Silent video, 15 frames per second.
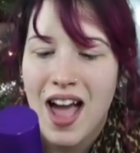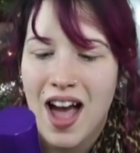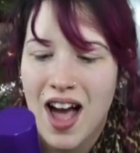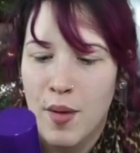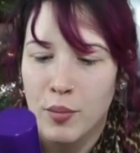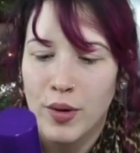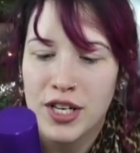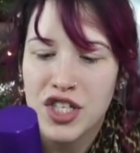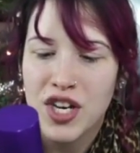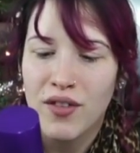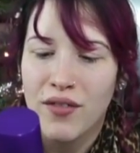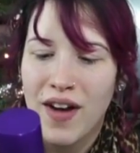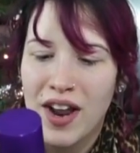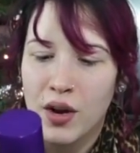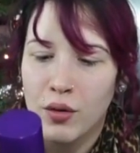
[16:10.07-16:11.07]
Um, rich
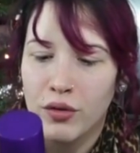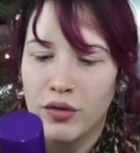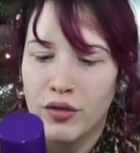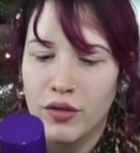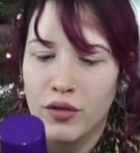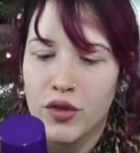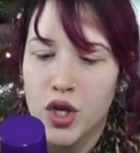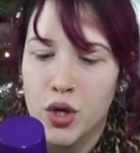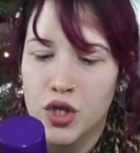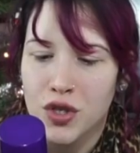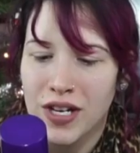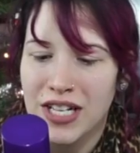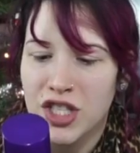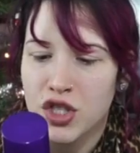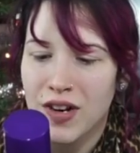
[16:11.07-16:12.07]
in vital
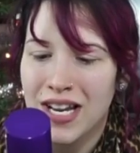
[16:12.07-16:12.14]
nutrients,